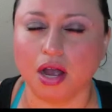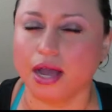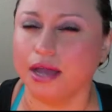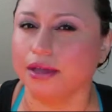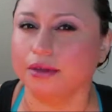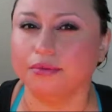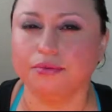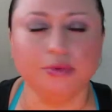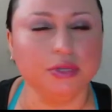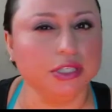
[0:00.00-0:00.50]

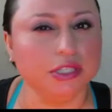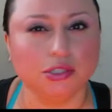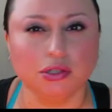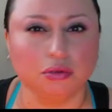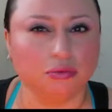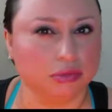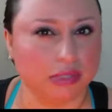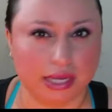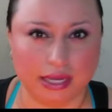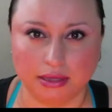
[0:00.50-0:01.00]
I really
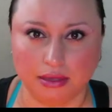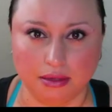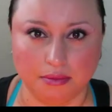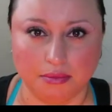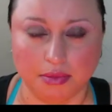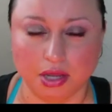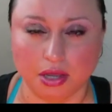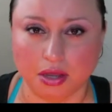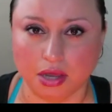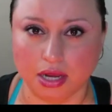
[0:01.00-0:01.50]
don't like them.
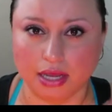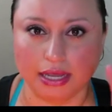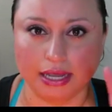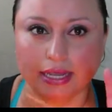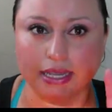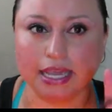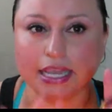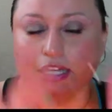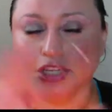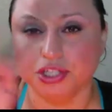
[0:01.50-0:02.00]

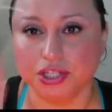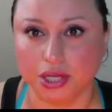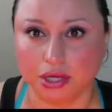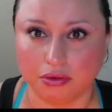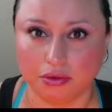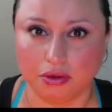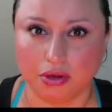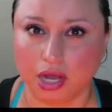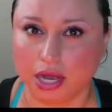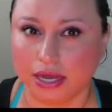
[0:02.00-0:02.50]
Like in
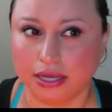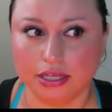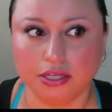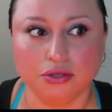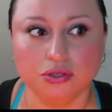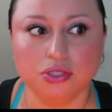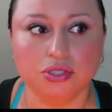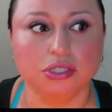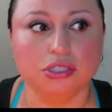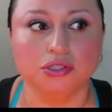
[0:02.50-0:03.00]
general, I
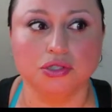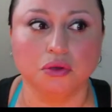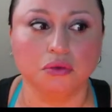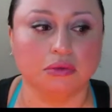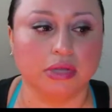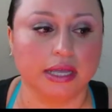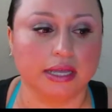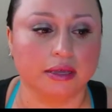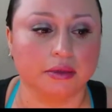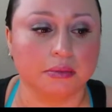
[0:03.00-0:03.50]
usually don't
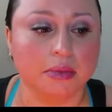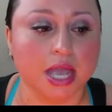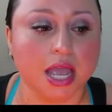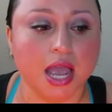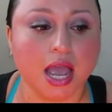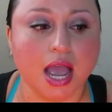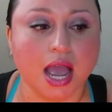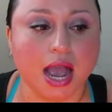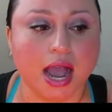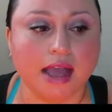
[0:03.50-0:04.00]
like them.
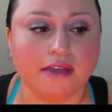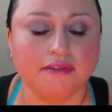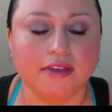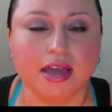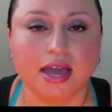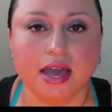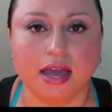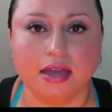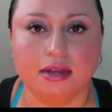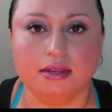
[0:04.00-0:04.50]
I've
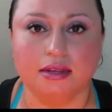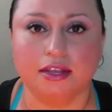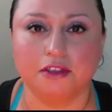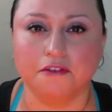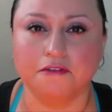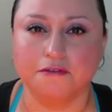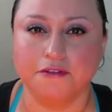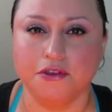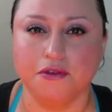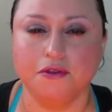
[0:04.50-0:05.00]
had like
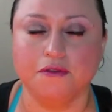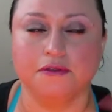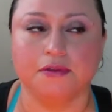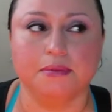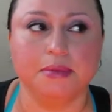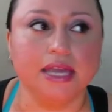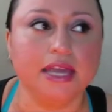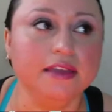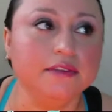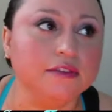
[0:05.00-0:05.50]
a few
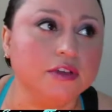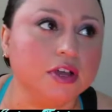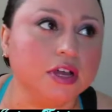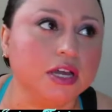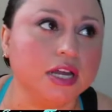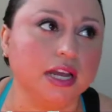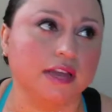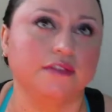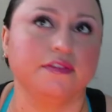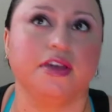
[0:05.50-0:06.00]
from
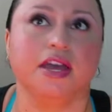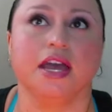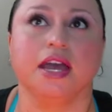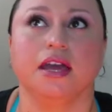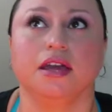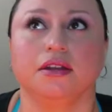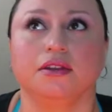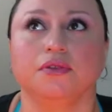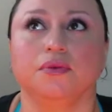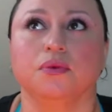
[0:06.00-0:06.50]
Avon. I've
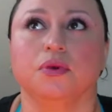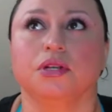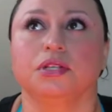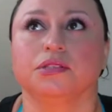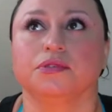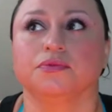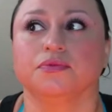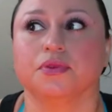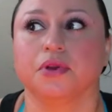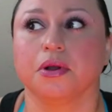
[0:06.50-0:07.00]
had the
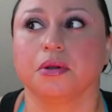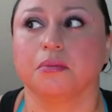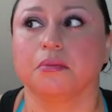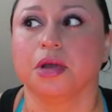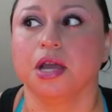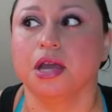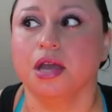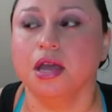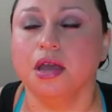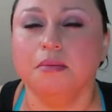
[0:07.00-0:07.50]
ones from,
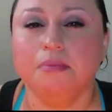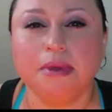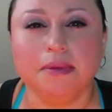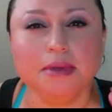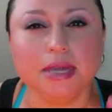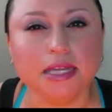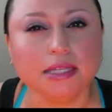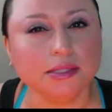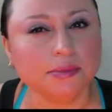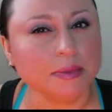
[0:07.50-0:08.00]

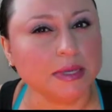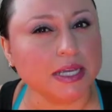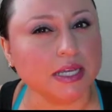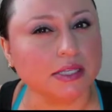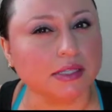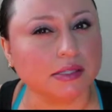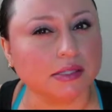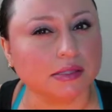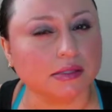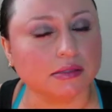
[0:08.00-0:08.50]
maybe it's
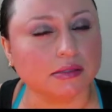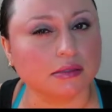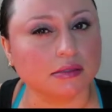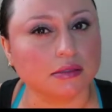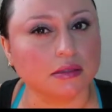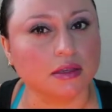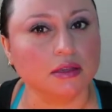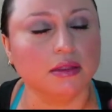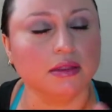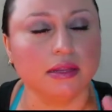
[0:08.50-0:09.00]
because
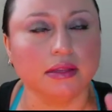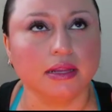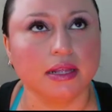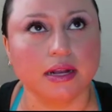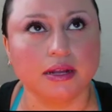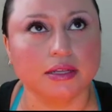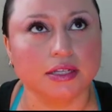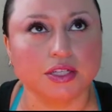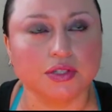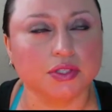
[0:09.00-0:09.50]

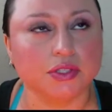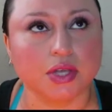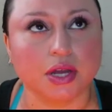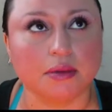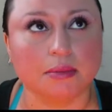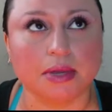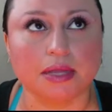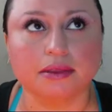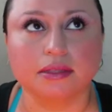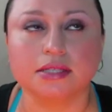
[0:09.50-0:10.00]
I just
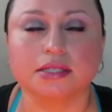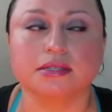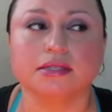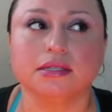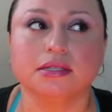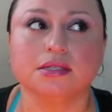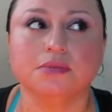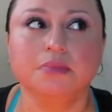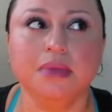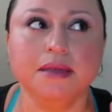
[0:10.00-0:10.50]
thought about this,
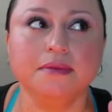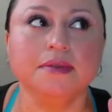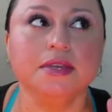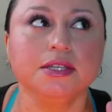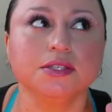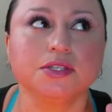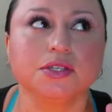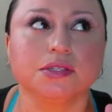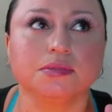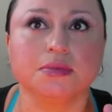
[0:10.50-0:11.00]
that maybe
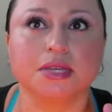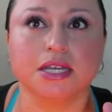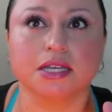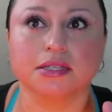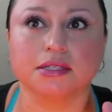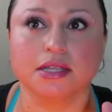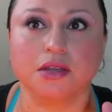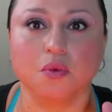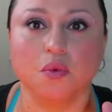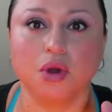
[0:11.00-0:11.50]
it's just
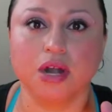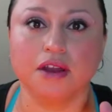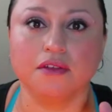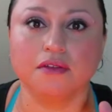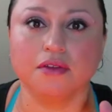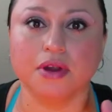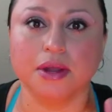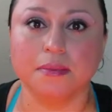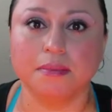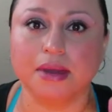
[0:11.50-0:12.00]
because
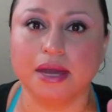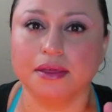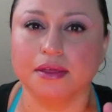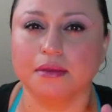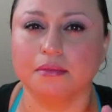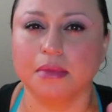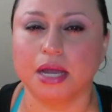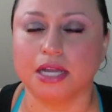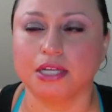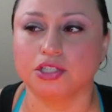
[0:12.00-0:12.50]
whenever I buy
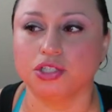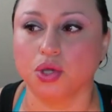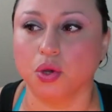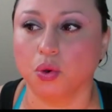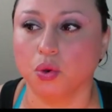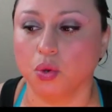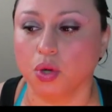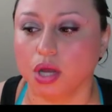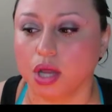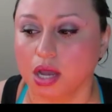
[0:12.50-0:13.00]
them, I
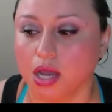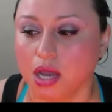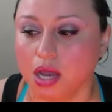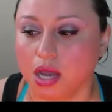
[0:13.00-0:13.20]
don't